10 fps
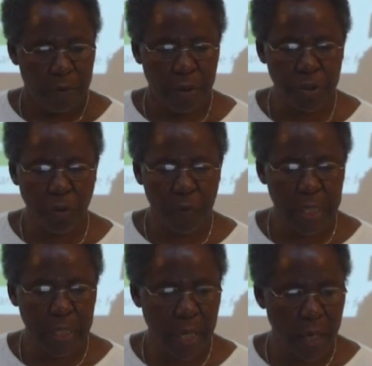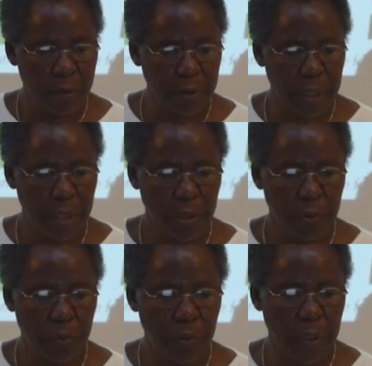We also went out
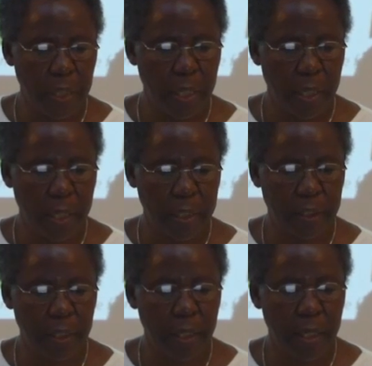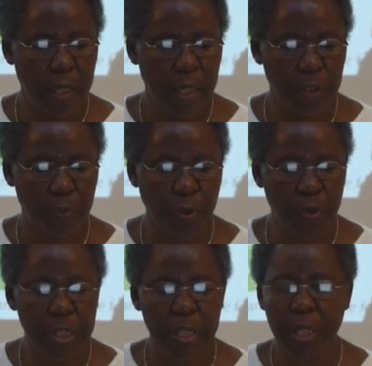to
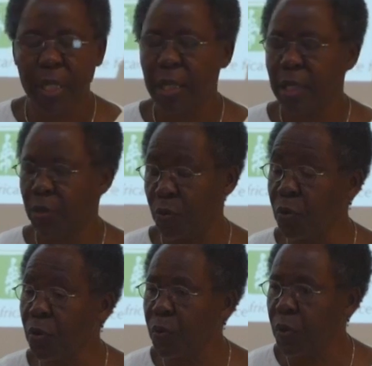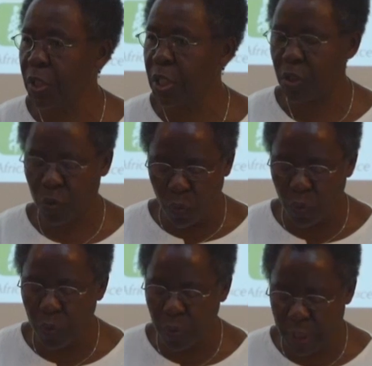expose
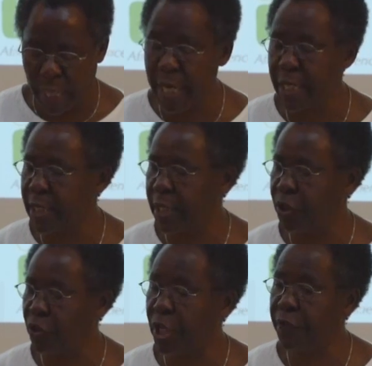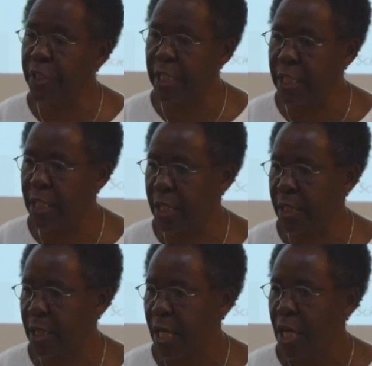school science and geography
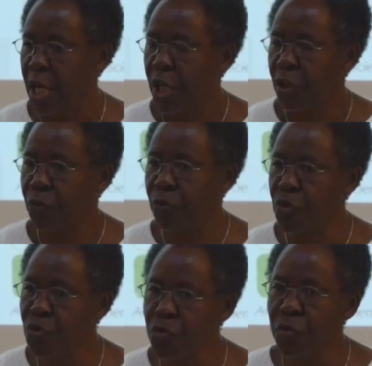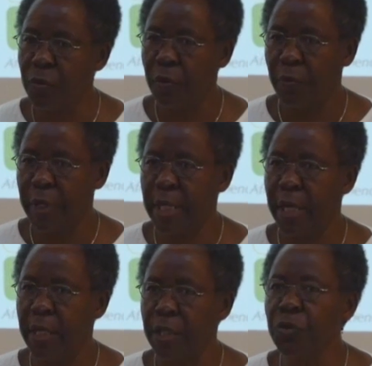teachers to new
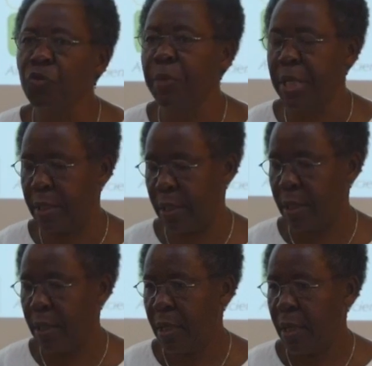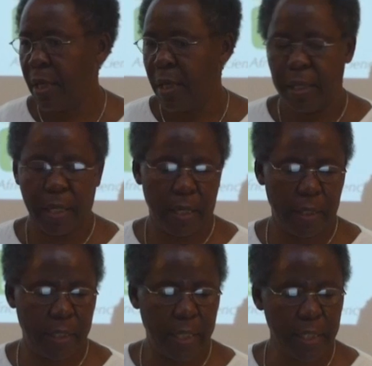weather instruments.
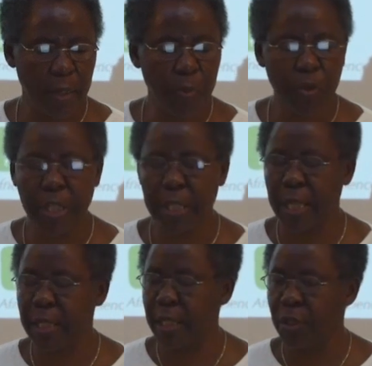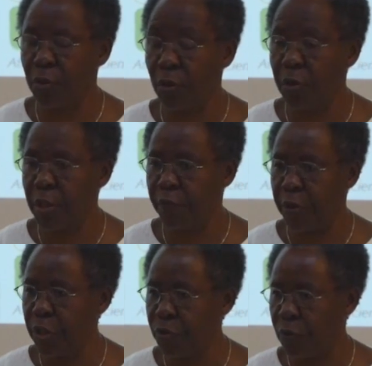The CHIESA project has installed
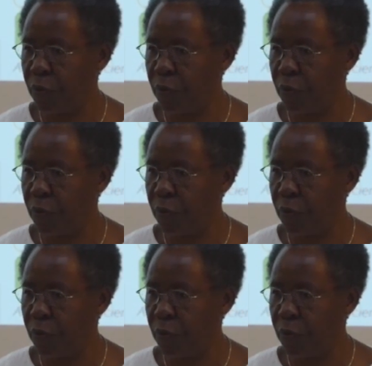4